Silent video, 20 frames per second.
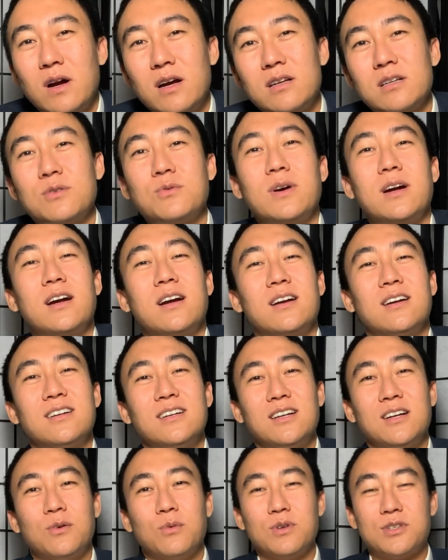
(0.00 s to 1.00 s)
underwear,
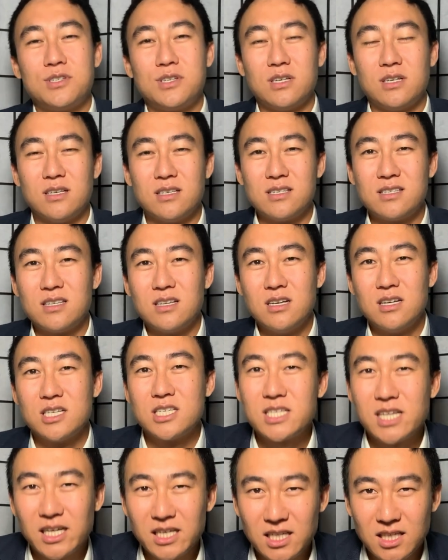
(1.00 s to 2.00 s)
which is
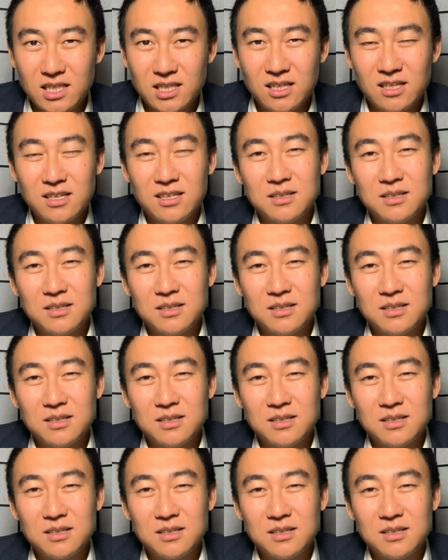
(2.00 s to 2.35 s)
shitagi,